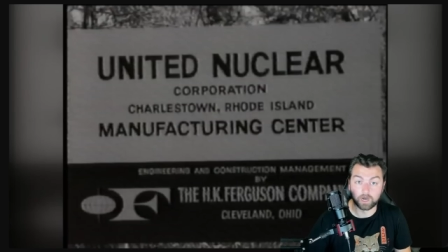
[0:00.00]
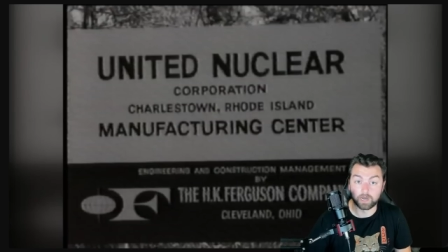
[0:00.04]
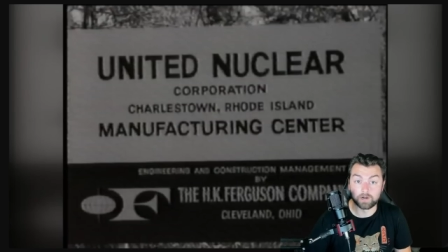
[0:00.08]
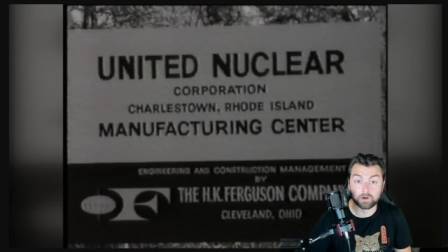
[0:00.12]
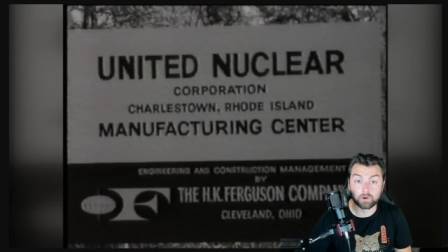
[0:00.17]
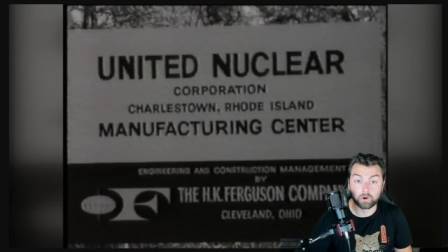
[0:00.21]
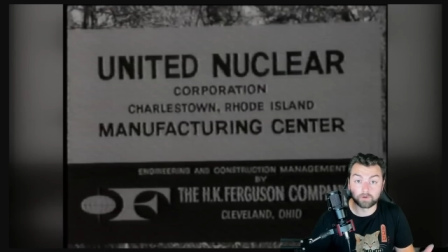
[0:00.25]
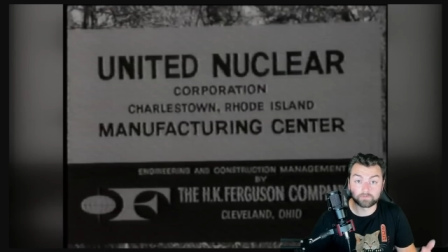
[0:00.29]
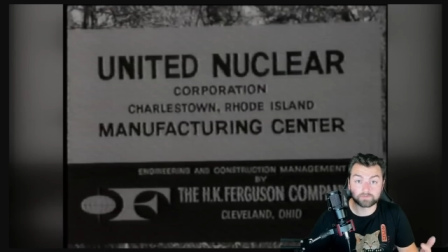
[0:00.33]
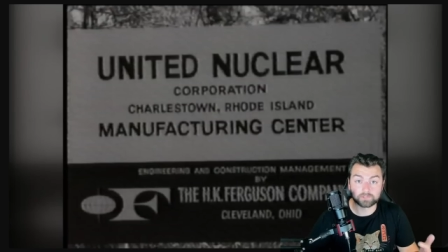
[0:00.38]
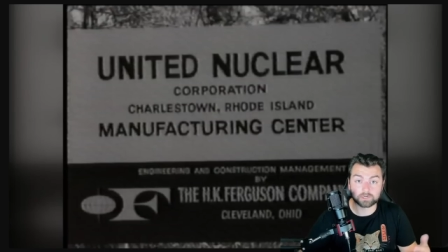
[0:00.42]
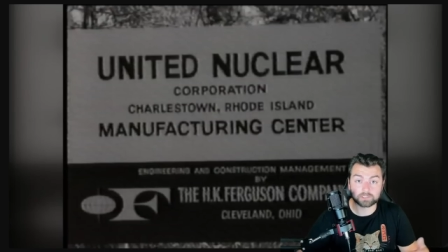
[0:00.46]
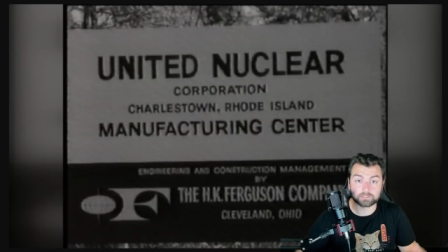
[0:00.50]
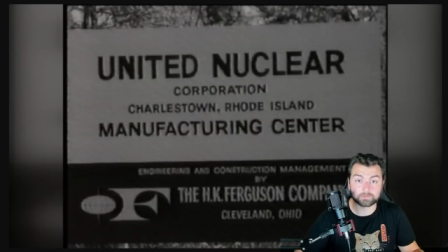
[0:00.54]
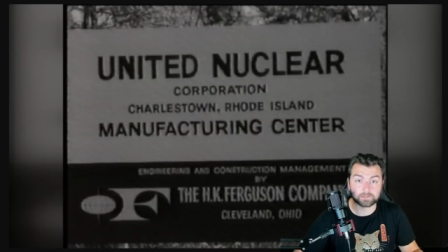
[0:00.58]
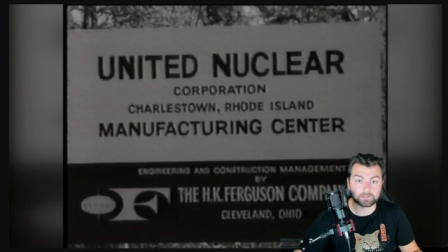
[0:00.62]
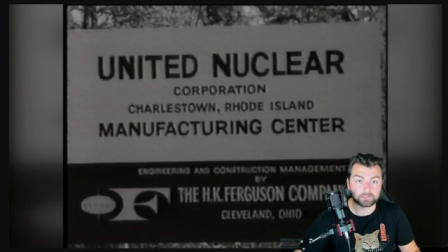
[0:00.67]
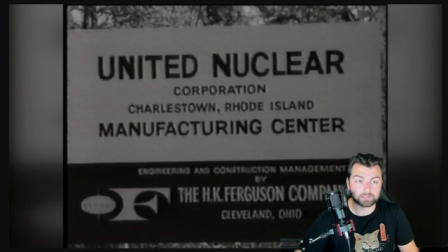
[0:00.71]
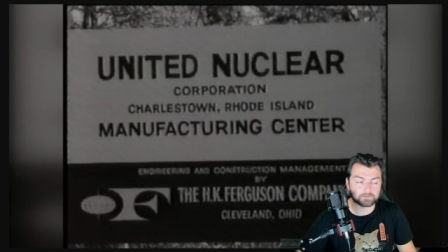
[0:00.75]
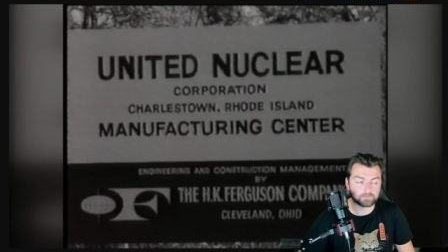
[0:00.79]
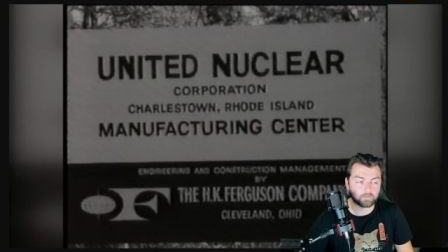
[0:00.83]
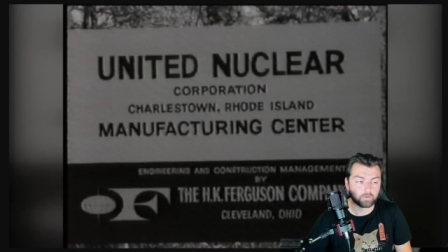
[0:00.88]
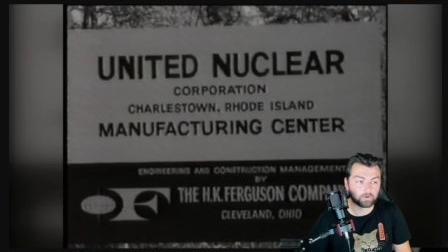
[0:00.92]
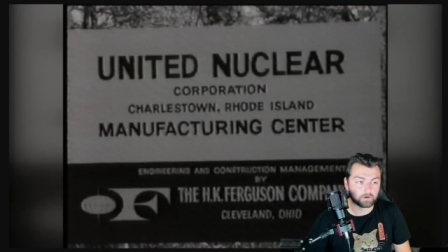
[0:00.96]
I know I've talked about
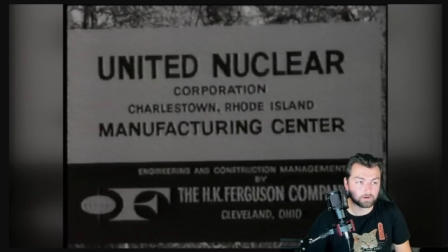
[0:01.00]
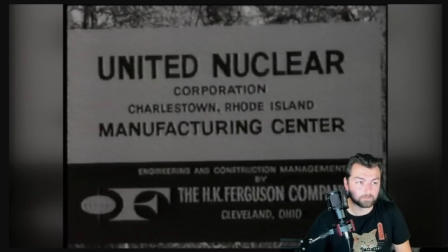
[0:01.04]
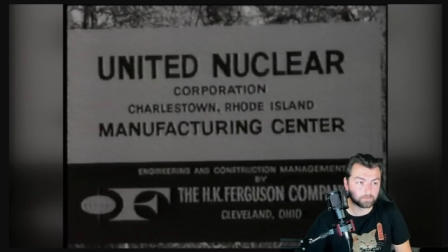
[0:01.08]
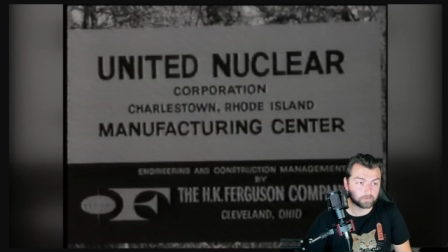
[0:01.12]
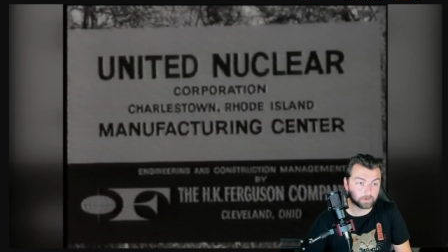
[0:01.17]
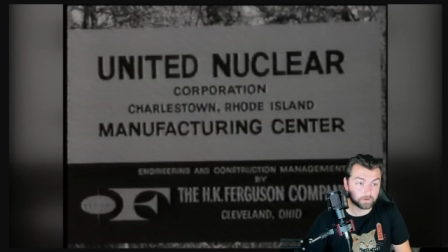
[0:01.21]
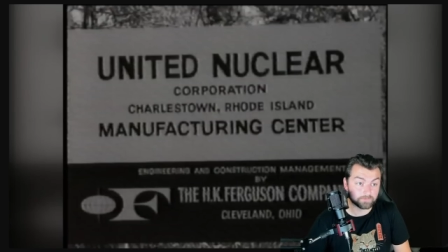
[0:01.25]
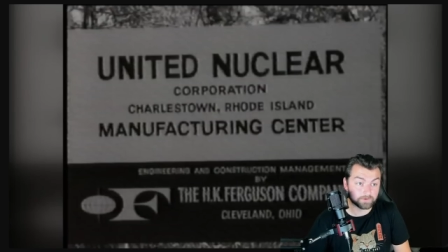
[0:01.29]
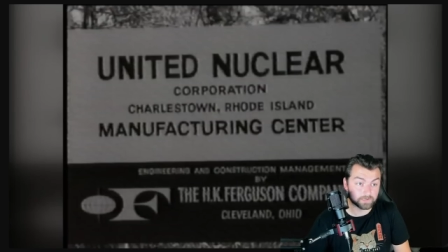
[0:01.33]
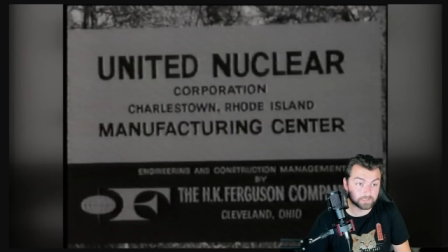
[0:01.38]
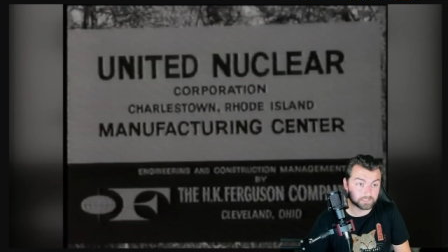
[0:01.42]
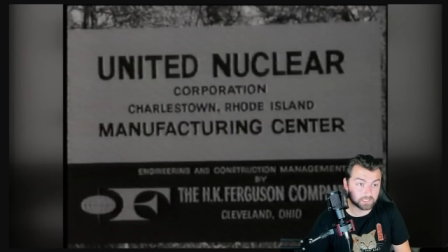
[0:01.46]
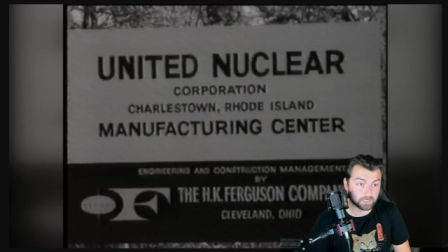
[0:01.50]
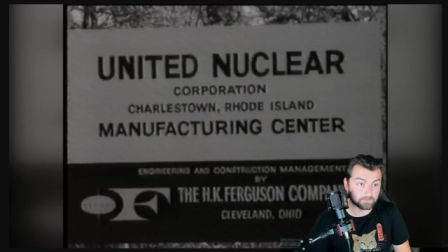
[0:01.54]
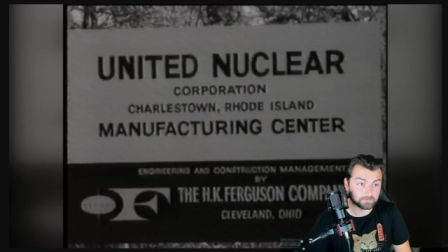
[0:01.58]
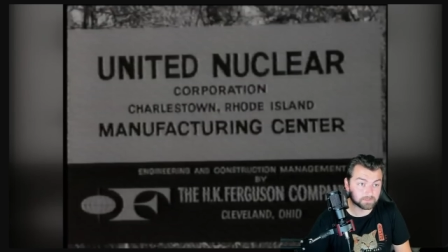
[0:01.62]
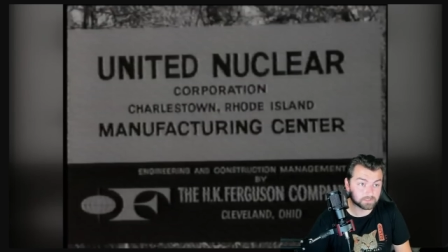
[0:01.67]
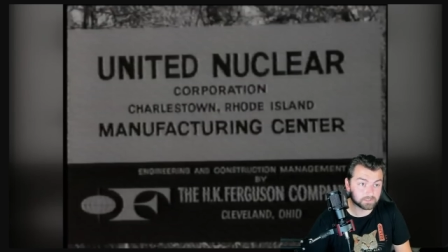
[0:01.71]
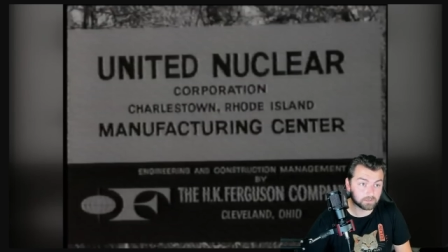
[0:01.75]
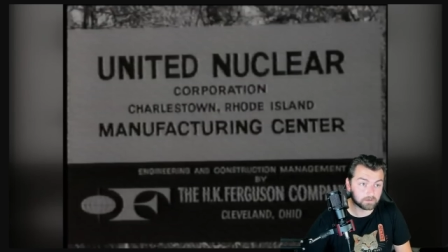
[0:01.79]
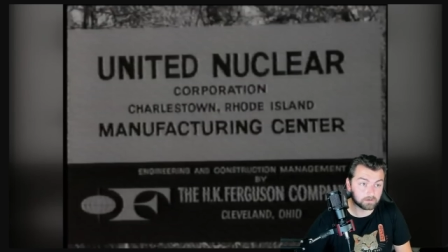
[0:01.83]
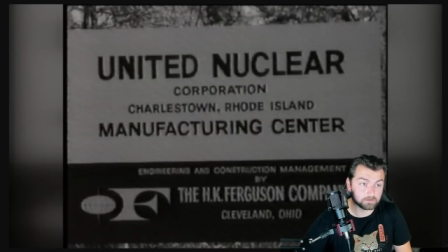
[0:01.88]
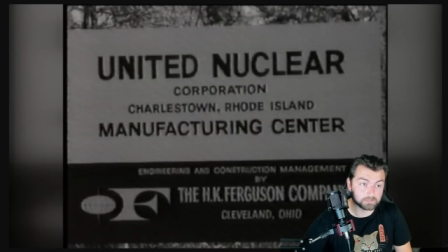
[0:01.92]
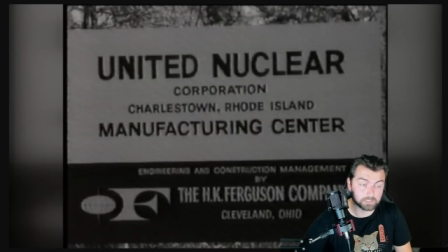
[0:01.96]
this more in previous
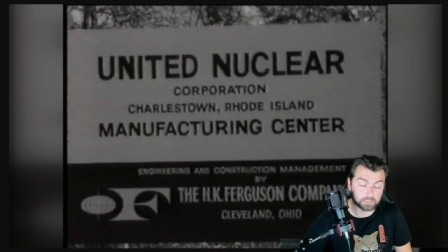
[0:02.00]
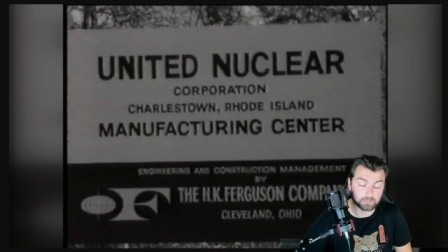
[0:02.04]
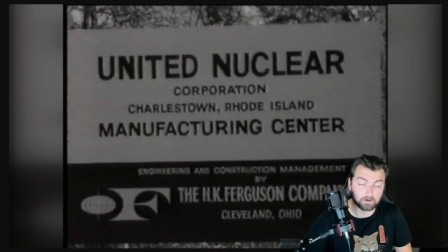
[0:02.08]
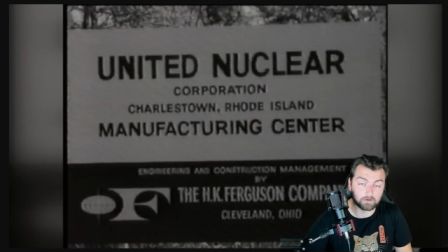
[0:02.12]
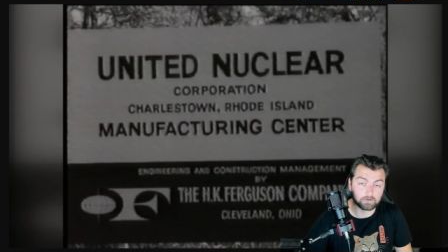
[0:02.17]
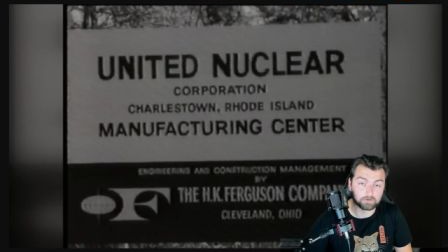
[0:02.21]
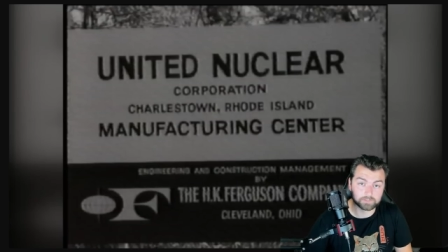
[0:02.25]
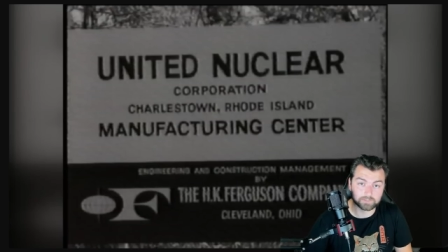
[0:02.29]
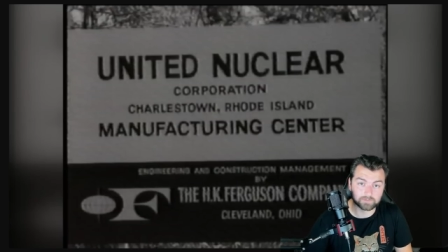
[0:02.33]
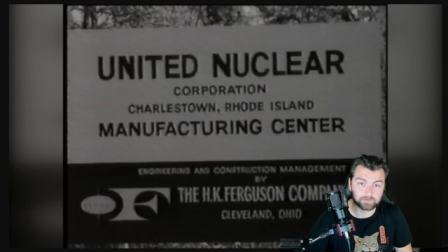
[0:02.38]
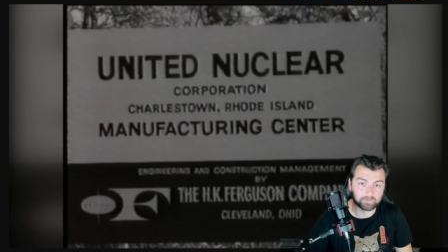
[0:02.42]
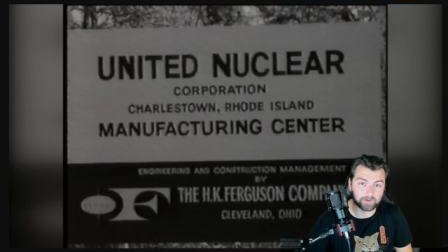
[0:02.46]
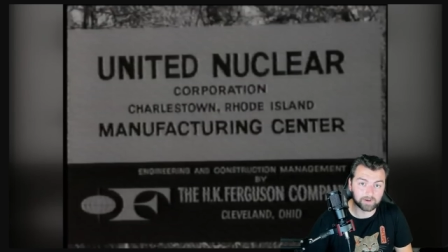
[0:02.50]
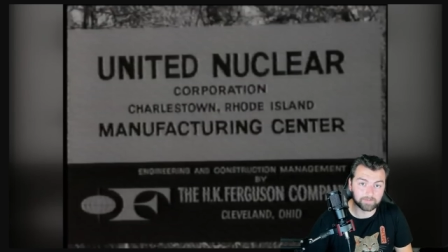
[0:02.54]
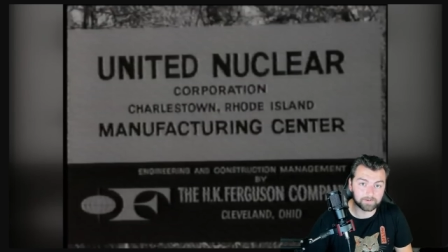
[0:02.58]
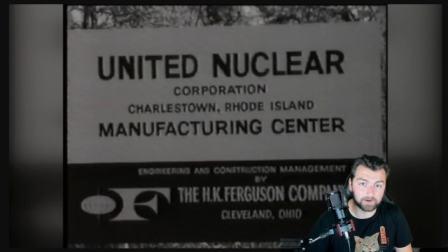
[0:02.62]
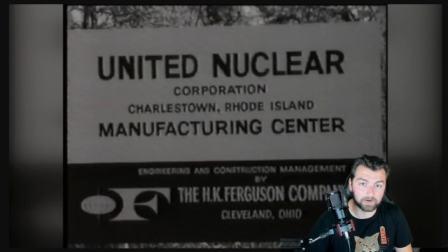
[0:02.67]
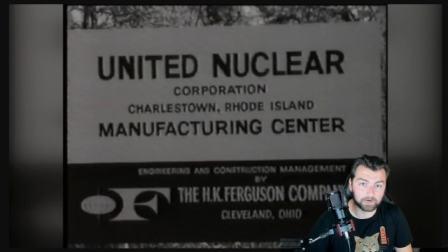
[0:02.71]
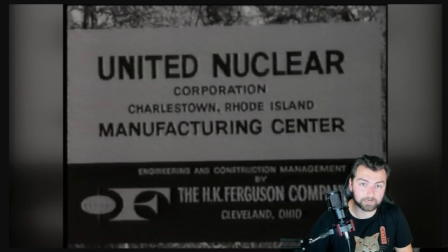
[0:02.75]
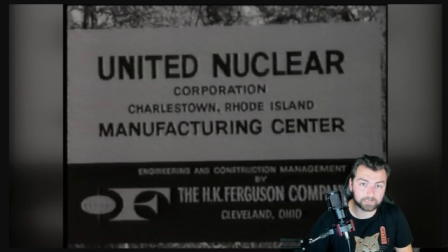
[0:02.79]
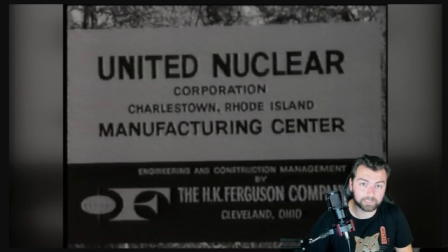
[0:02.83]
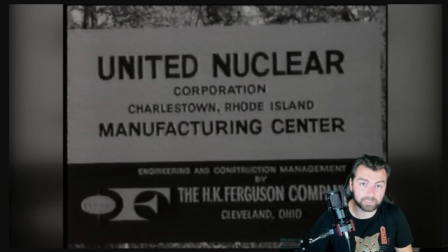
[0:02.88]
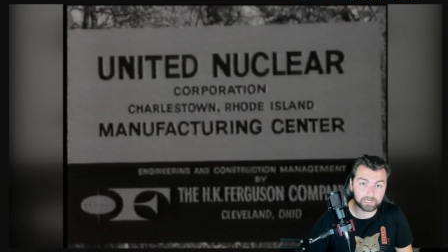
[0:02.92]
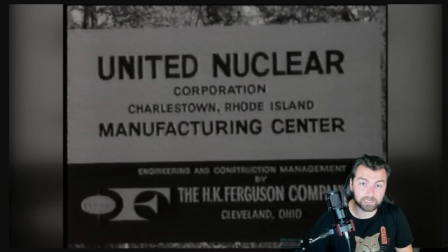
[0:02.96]
episodes and also my
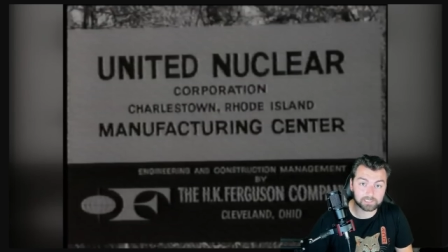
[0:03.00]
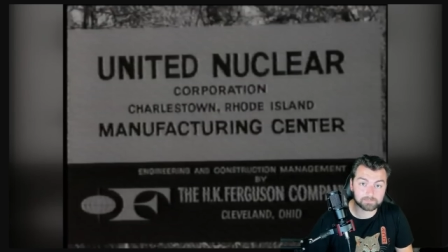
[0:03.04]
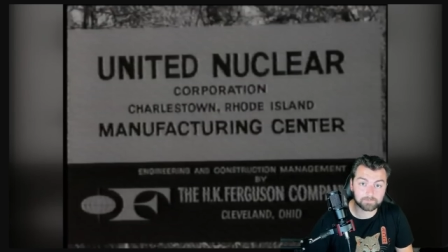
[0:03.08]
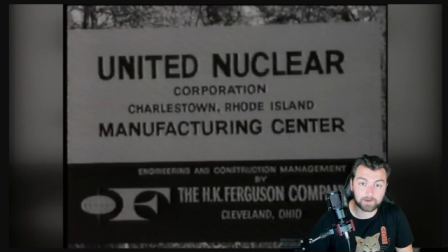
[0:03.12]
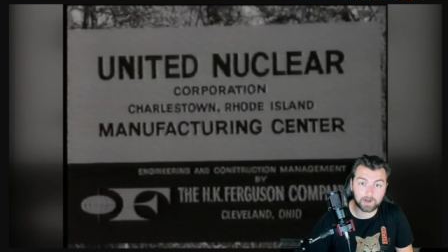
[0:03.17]
podcast,